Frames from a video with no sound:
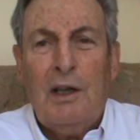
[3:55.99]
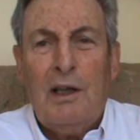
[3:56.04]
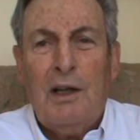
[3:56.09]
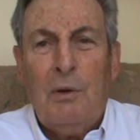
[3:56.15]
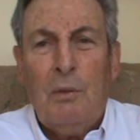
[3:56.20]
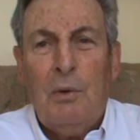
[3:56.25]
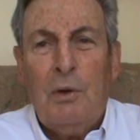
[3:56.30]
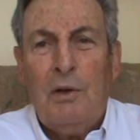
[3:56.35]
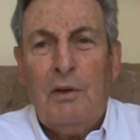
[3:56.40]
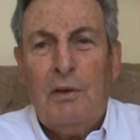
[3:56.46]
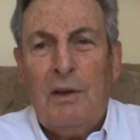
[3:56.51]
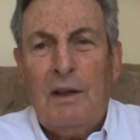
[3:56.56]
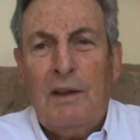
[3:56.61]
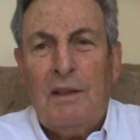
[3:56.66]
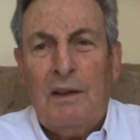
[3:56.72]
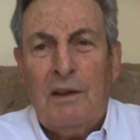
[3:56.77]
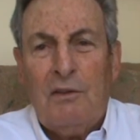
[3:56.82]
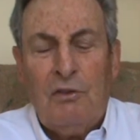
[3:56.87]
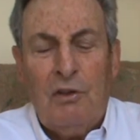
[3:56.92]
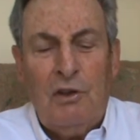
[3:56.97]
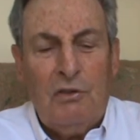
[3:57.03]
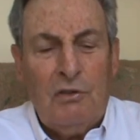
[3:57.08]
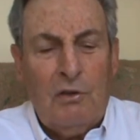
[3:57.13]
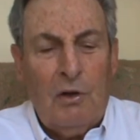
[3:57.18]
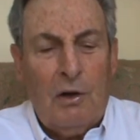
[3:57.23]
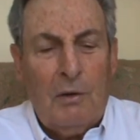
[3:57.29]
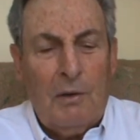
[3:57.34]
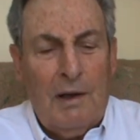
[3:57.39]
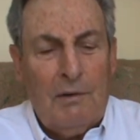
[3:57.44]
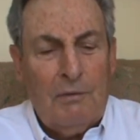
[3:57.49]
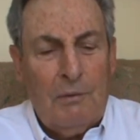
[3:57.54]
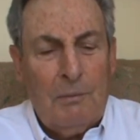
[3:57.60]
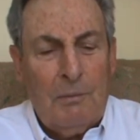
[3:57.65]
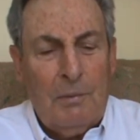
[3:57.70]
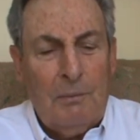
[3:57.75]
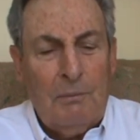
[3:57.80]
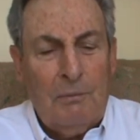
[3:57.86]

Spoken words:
and I would think that she's got to have